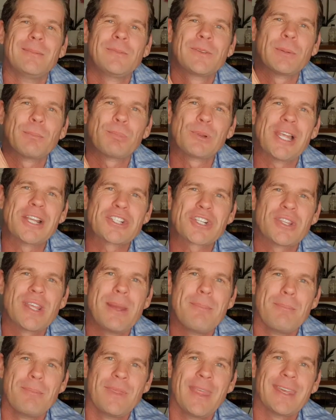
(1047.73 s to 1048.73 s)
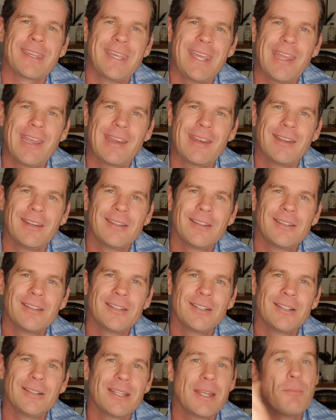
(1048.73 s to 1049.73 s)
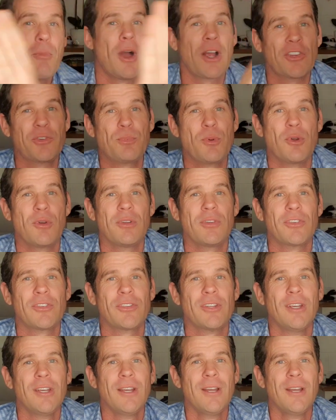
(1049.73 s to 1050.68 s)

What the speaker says: to pleasure their king, in my experience.